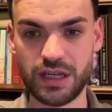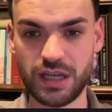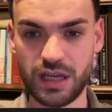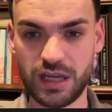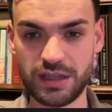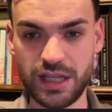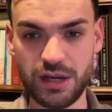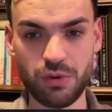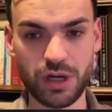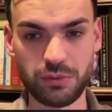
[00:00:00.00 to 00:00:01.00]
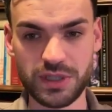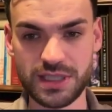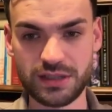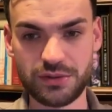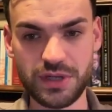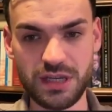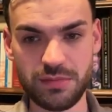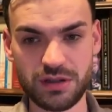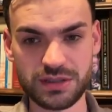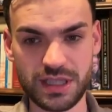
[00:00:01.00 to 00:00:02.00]
In day 1, we send 3
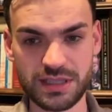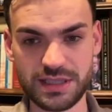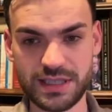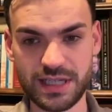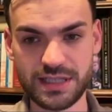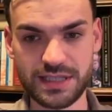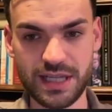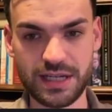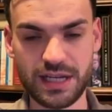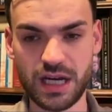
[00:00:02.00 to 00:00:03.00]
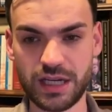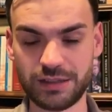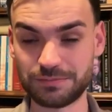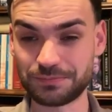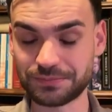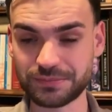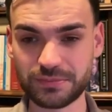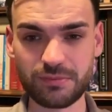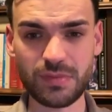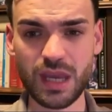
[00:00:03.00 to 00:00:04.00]
emails, then 6, then 9.
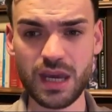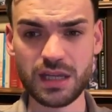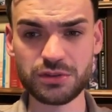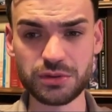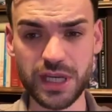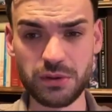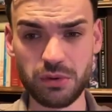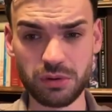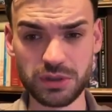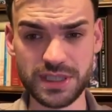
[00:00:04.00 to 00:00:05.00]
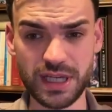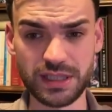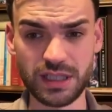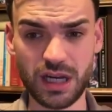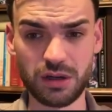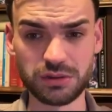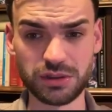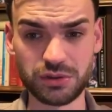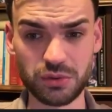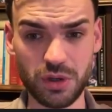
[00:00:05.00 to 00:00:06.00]
And today we will send
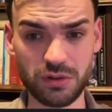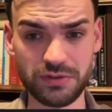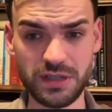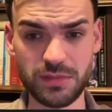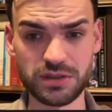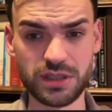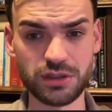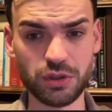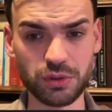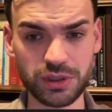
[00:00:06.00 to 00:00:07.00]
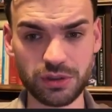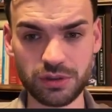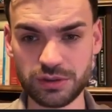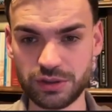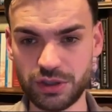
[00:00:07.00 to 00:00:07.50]
out 12 emails in total.